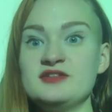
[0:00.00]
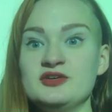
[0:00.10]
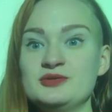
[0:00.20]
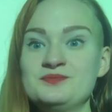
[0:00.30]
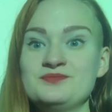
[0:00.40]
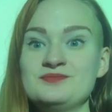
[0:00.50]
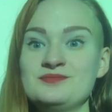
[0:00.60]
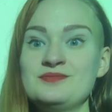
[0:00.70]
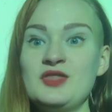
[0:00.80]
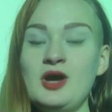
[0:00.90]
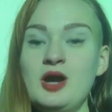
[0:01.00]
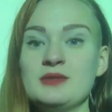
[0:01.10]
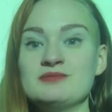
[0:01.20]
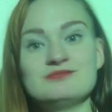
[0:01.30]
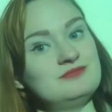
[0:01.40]
to the
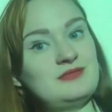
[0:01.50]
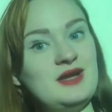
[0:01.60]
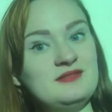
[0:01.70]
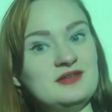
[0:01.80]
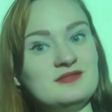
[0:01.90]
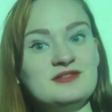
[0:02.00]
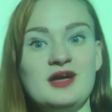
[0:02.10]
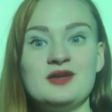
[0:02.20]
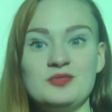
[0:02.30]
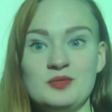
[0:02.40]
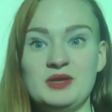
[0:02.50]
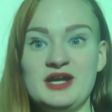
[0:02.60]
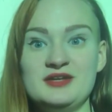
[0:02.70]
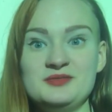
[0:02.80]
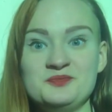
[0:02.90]
carbon that is inside the
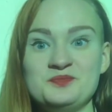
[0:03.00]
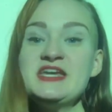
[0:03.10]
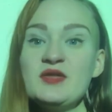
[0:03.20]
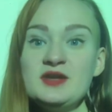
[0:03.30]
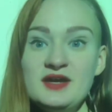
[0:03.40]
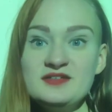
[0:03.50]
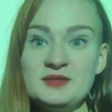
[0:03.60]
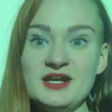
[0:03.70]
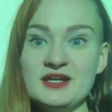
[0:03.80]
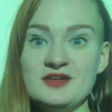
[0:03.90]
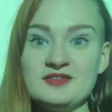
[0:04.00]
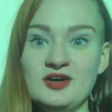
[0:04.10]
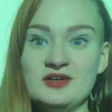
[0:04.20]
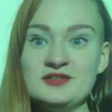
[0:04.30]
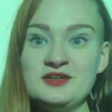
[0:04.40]
planet. Now, the next planet is
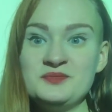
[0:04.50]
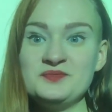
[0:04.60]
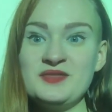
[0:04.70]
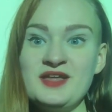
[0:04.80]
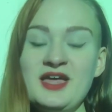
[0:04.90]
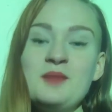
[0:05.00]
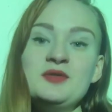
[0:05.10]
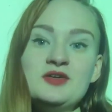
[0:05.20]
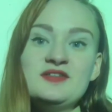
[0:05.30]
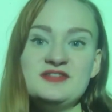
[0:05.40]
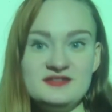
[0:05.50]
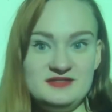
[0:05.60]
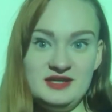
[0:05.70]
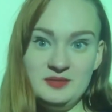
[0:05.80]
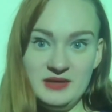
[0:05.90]
called Kepler
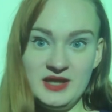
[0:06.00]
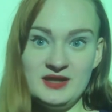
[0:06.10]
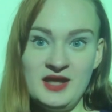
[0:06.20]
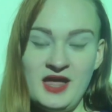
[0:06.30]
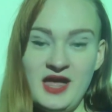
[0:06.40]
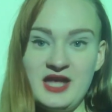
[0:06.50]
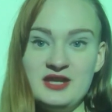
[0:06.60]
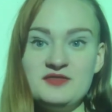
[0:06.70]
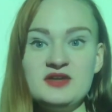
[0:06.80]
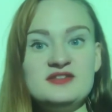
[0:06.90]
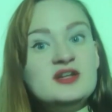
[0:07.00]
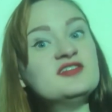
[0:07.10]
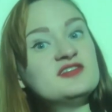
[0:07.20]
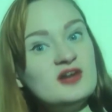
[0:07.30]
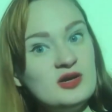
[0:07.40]
16b. And if there's any
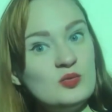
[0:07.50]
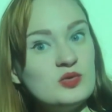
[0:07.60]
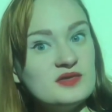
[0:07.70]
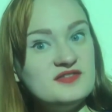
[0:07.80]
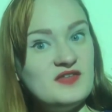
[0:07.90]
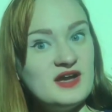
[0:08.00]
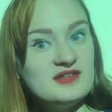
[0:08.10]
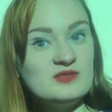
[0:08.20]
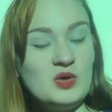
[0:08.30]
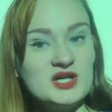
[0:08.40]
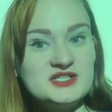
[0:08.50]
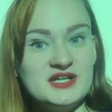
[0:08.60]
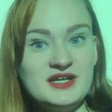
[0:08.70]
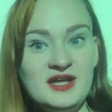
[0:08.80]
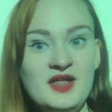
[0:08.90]
Star Wars fans
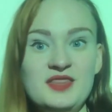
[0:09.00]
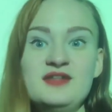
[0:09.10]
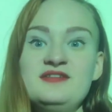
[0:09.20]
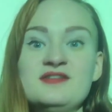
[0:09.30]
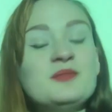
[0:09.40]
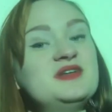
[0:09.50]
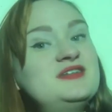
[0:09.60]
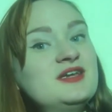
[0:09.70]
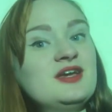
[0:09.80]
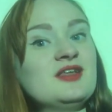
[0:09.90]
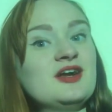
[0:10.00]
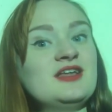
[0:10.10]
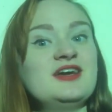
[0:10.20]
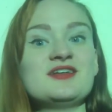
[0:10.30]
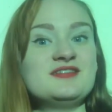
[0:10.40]
watching, this is a
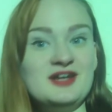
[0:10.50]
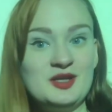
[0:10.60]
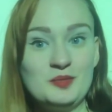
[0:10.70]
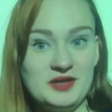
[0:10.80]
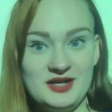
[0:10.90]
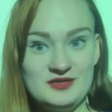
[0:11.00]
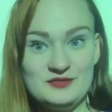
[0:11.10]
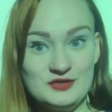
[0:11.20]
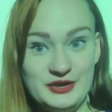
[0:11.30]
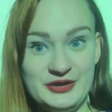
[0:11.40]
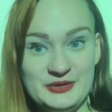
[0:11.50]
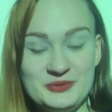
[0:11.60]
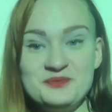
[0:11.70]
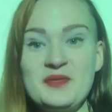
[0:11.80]
particularly exciting planet for you.